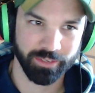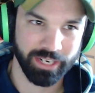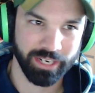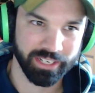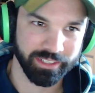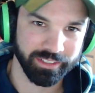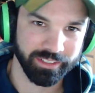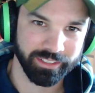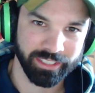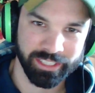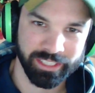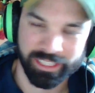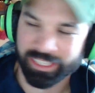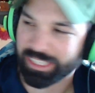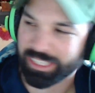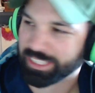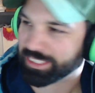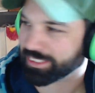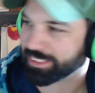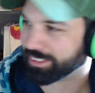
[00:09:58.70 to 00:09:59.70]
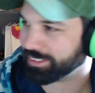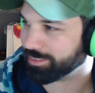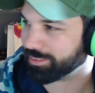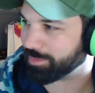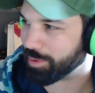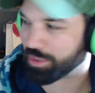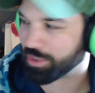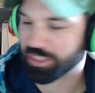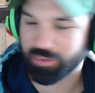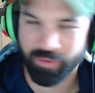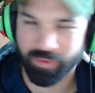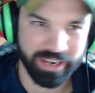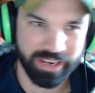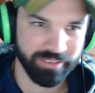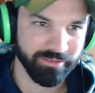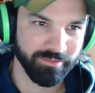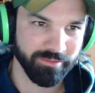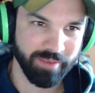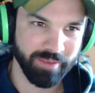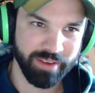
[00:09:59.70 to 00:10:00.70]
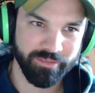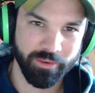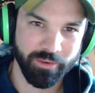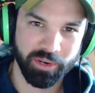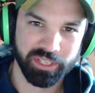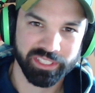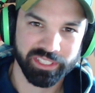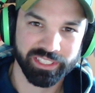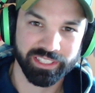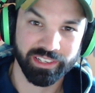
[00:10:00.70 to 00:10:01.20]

So most of my focus isn't on ag stuff.